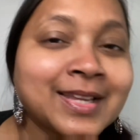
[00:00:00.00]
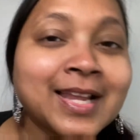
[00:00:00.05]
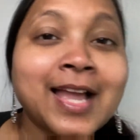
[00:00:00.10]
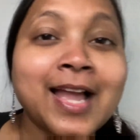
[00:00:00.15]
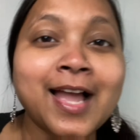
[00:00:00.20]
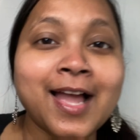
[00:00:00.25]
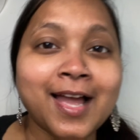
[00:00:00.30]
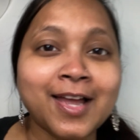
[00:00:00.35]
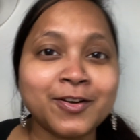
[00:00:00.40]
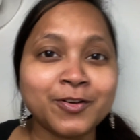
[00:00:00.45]

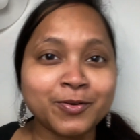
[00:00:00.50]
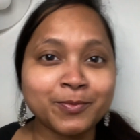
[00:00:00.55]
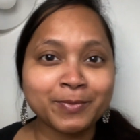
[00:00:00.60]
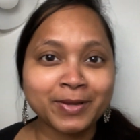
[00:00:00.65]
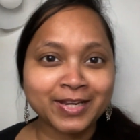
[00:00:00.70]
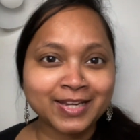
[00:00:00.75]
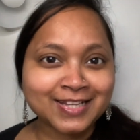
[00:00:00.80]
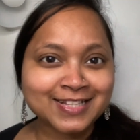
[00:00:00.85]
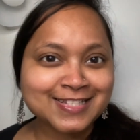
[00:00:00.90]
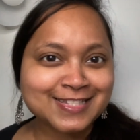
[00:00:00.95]
and
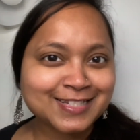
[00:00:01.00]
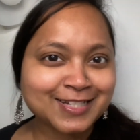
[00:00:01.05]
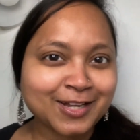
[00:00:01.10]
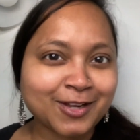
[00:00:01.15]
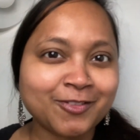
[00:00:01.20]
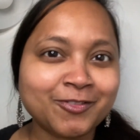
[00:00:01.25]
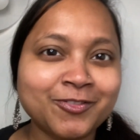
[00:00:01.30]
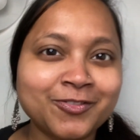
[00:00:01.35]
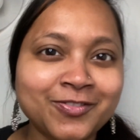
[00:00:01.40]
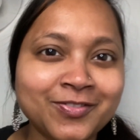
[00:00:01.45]
remaining
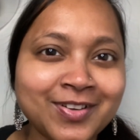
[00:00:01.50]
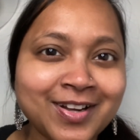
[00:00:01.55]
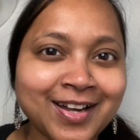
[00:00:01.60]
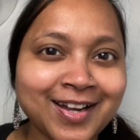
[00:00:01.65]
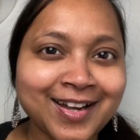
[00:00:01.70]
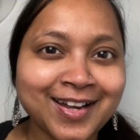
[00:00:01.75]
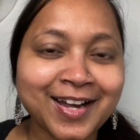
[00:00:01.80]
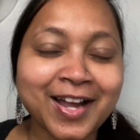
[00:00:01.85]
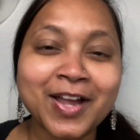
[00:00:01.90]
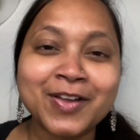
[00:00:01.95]
stuff
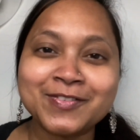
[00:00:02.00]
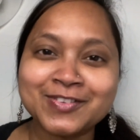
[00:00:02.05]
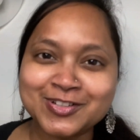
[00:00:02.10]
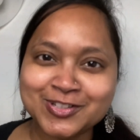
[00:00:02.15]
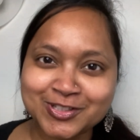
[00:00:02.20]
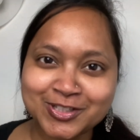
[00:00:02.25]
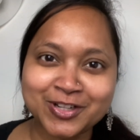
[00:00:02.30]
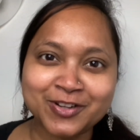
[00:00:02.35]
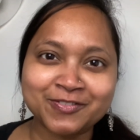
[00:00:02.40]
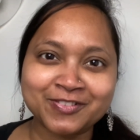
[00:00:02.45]
I will
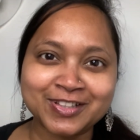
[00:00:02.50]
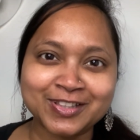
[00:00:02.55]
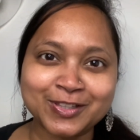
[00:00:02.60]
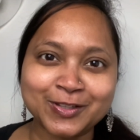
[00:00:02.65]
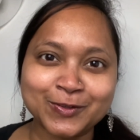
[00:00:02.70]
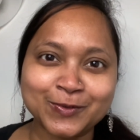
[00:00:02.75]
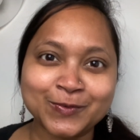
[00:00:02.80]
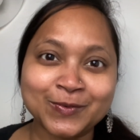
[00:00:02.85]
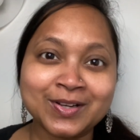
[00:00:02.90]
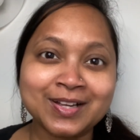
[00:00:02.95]
share with
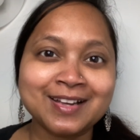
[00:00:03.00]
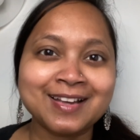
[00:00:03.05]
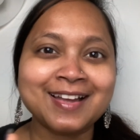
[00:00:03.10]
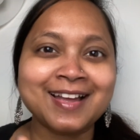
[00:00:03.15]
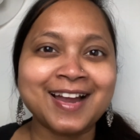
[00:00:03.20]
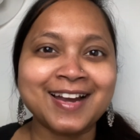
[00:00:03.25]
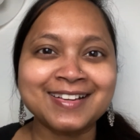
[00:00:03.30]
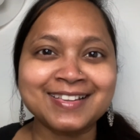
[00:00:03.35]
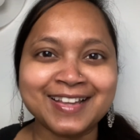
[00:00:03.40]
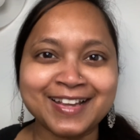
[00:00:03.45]
you
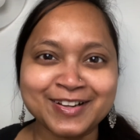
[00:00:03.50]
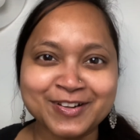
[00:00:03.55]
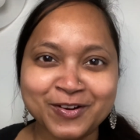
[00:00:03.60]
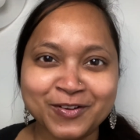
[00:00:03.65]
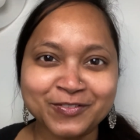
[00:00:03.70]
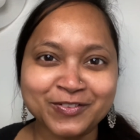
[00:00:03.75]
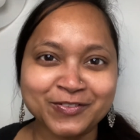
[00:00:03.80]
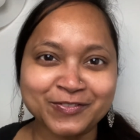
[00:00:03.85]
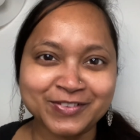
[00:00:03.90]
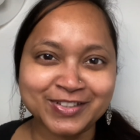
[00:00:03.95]
at the end
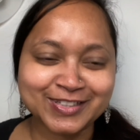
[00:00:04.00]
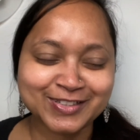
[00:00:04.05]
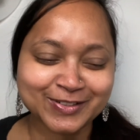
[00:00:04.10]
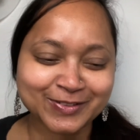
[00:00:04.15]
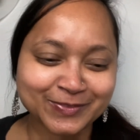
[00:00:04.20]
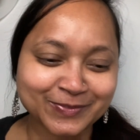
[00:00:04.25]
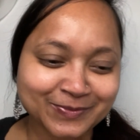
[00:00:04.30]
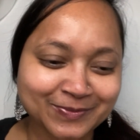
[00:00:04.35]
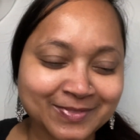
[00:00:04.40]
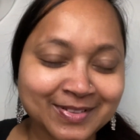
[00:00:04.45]
of the video.
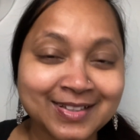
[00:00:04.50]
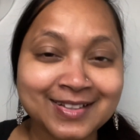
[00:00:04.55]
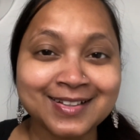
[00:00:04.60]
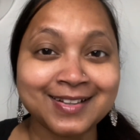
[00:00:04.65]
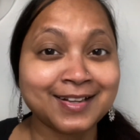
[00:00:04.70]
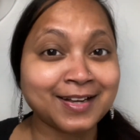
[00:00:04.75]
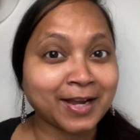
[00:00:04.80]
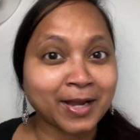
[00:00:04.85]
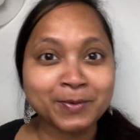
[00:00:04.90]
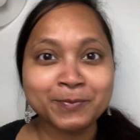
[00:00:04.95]

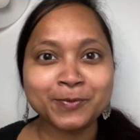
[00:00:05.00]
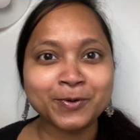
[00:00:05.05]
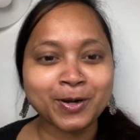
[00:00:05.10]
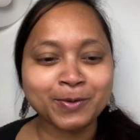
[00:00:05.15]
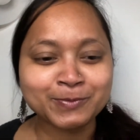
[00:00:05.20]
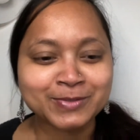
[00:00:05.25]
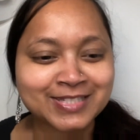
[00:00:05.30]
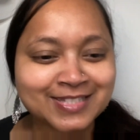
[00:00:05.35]
I promise.